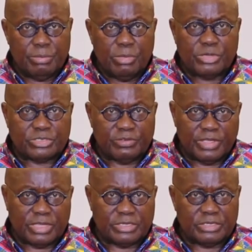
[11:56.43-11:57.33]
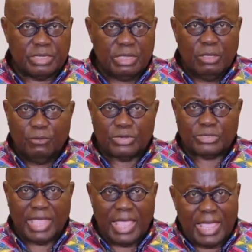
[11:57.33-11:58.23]
Most of us want
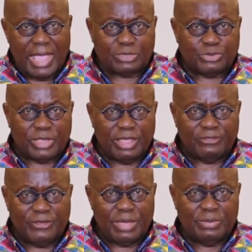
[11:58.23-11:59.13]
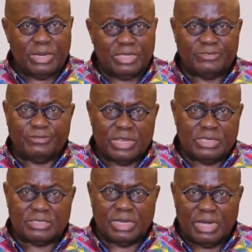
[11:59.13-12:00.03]
to hang out with our families,
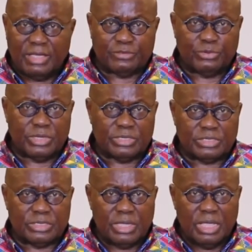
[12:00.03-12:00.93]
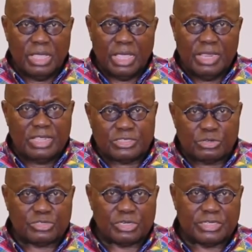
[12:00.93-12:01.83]
friends, and loved ones in a social